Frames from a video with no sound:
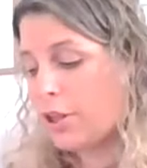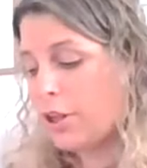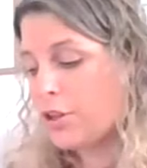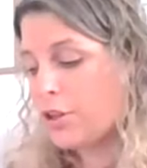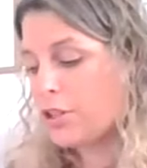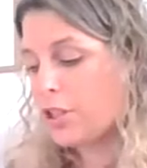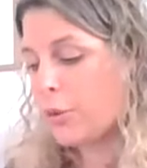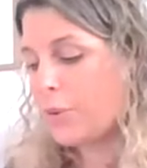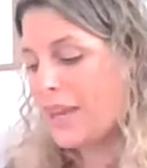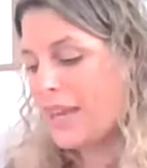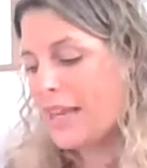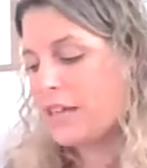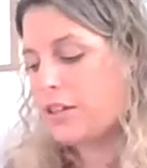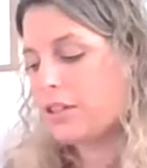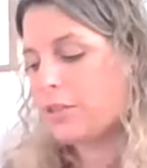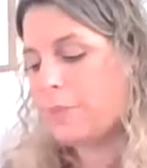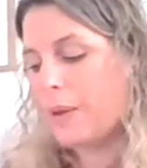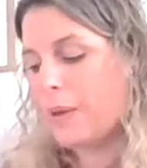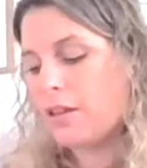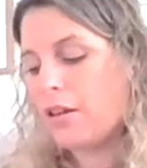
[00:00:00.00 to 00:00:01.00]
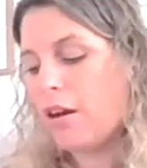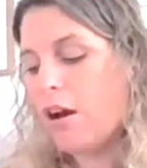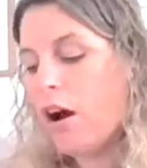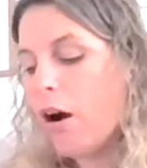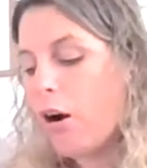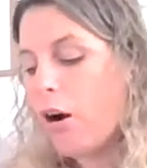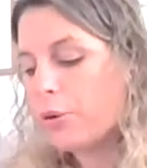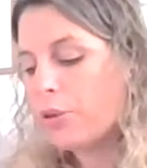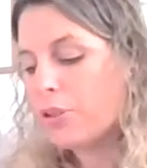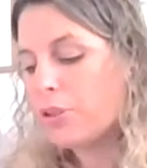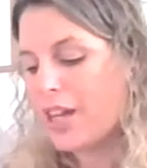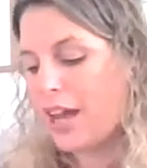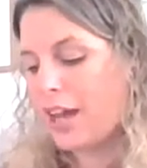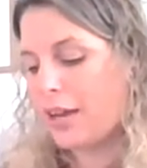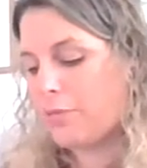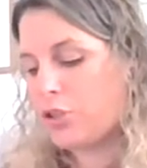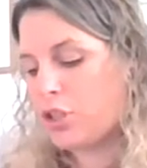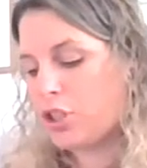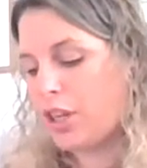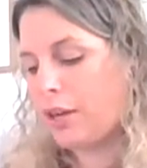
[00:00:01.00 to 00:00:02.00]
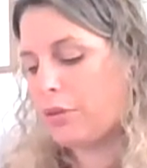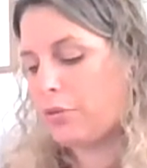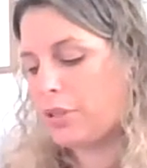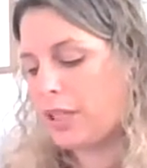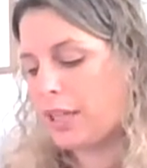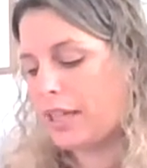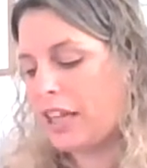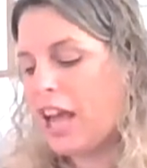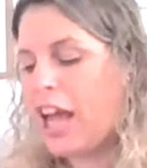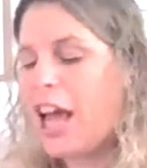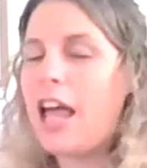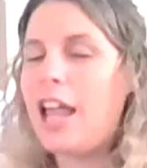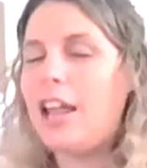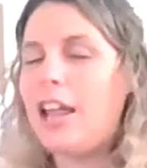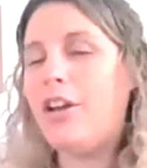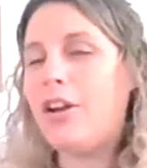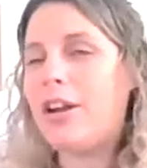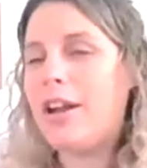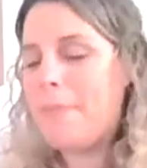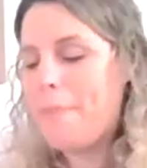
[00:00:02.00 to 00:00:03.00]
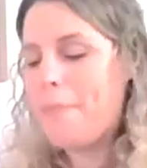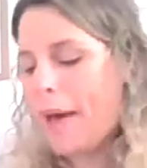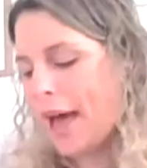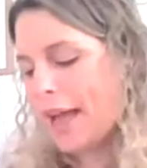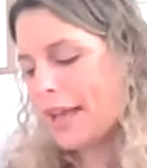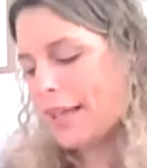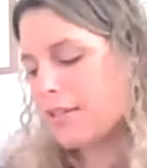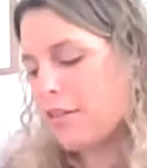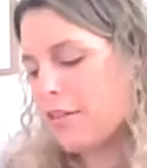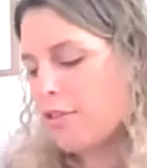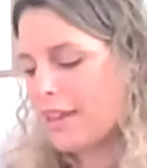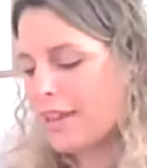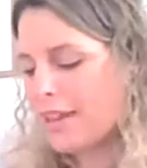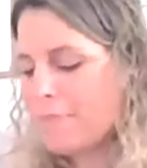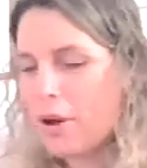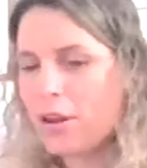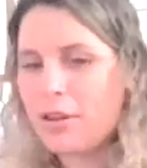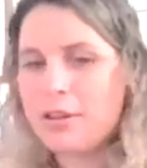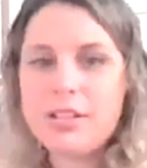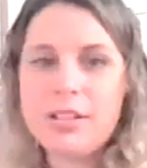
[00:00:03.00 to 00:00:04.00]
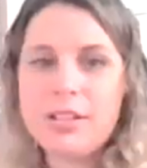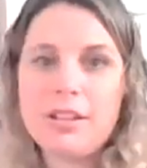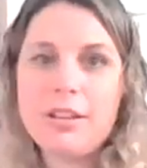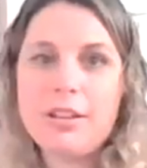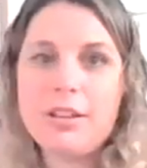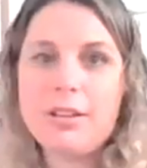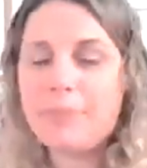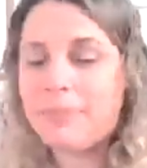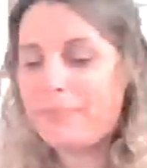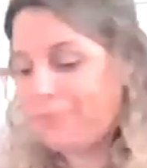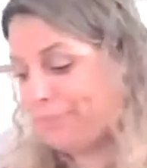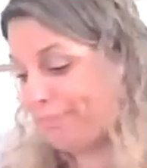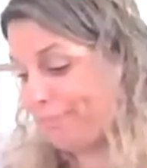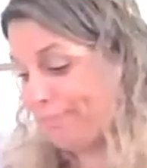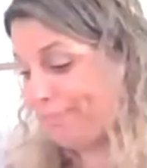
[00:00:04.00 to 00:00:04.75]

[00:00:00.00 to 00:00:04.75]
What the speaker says: so he could spend the whole time shouting, "Look at my soggy bottom,"